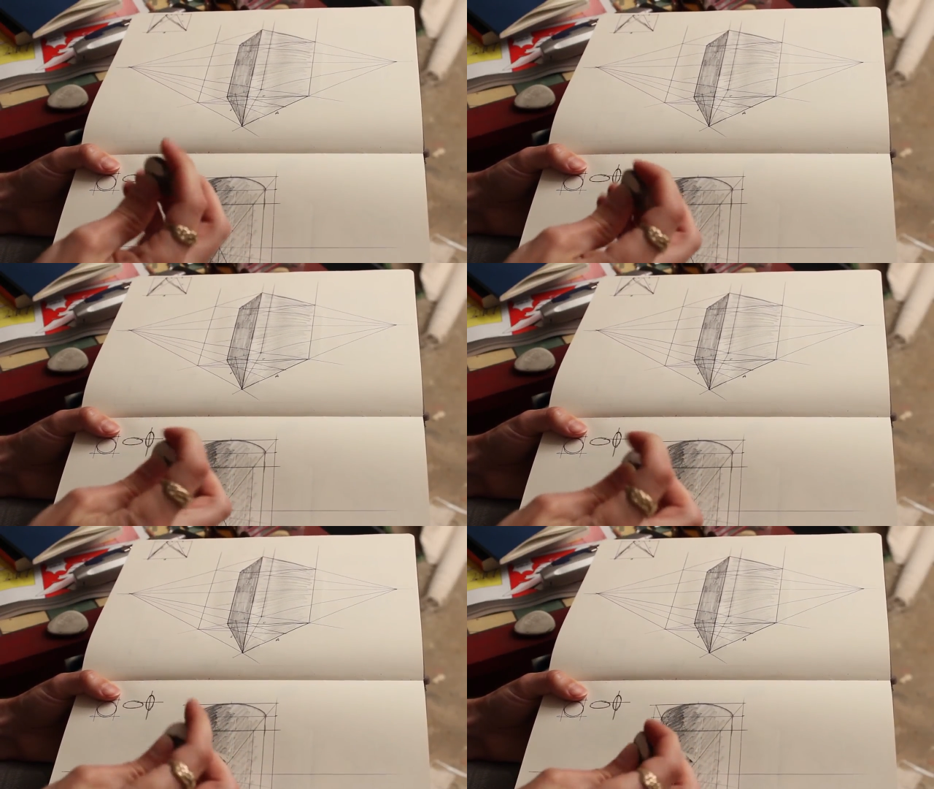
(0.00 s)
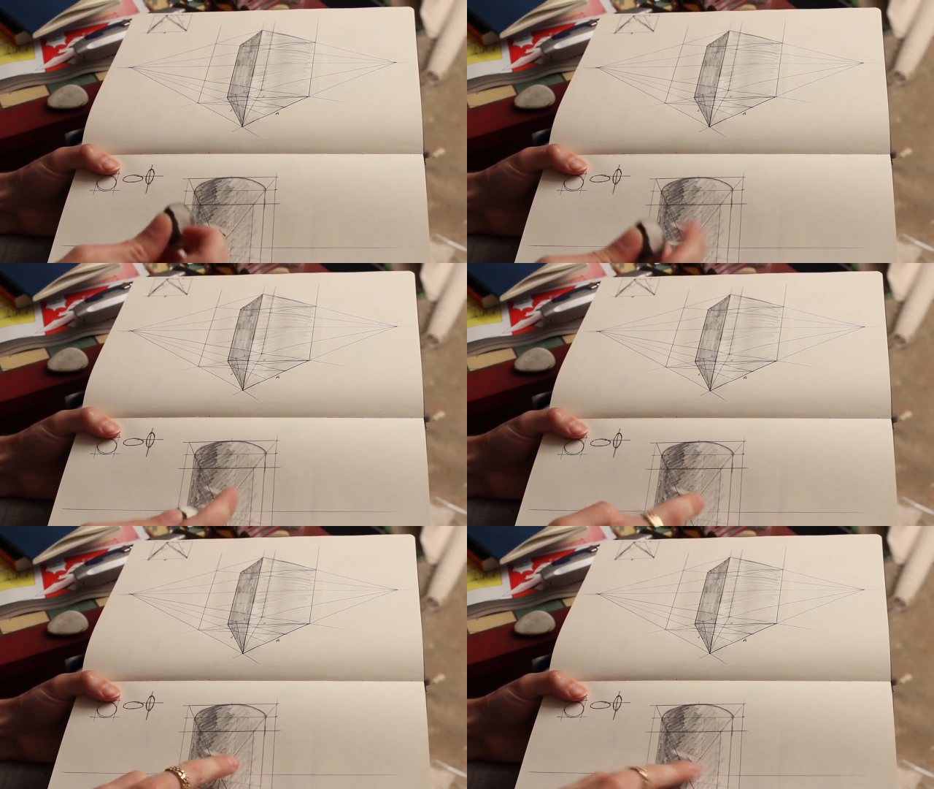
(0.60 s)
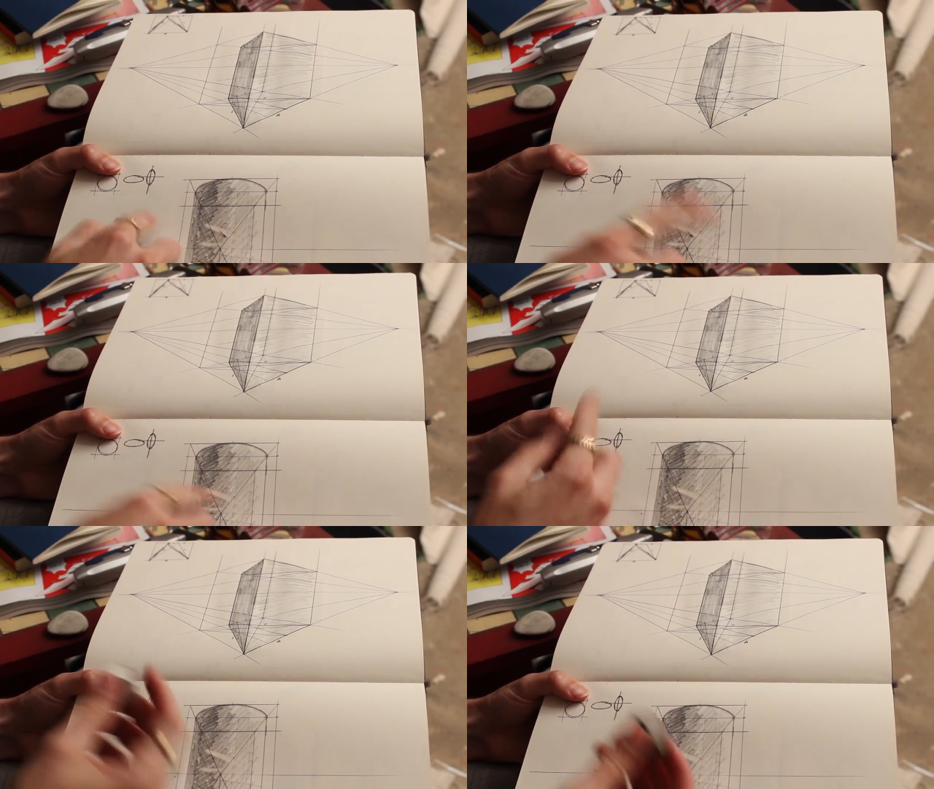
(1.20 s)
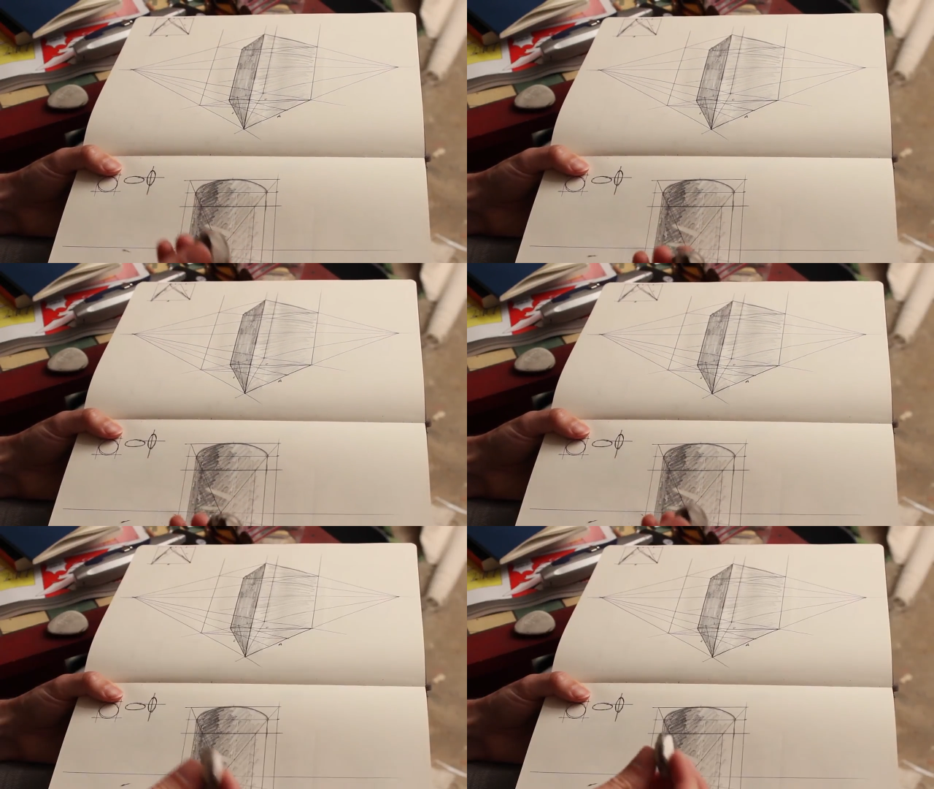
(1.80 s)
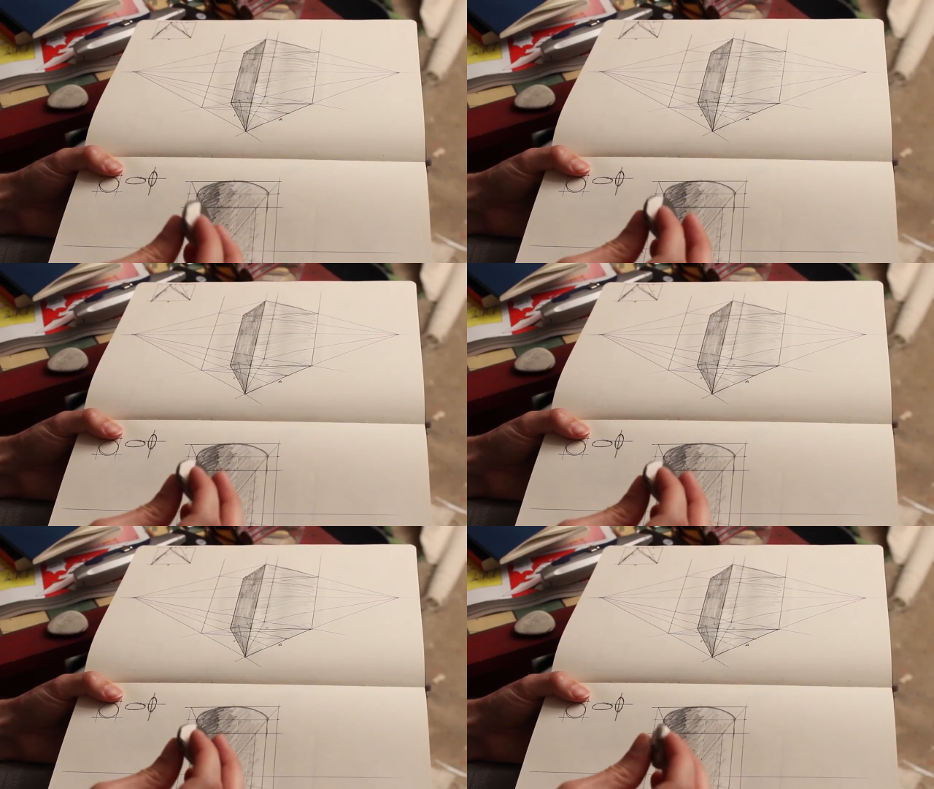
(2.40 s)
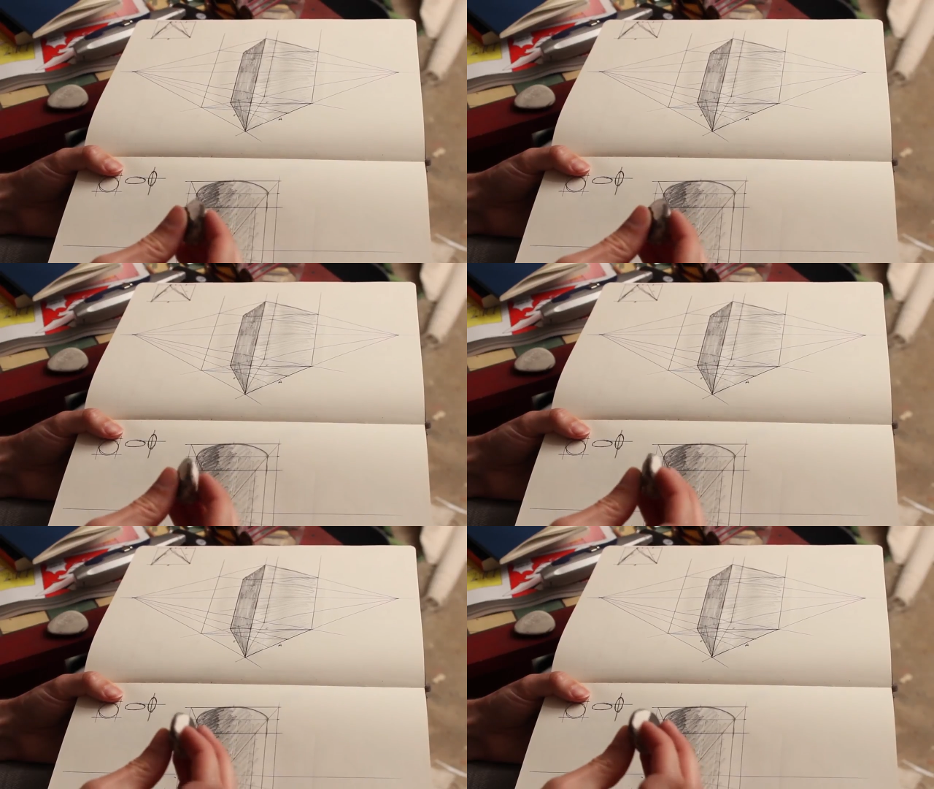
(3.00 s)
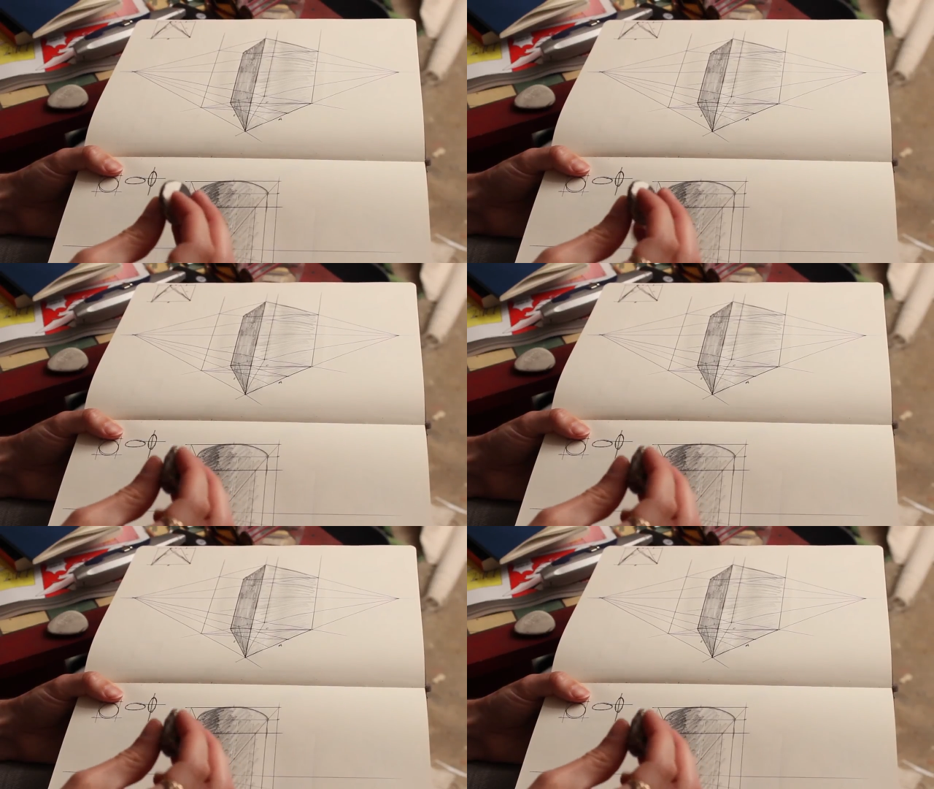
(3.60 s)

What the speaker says: (no speaker visible)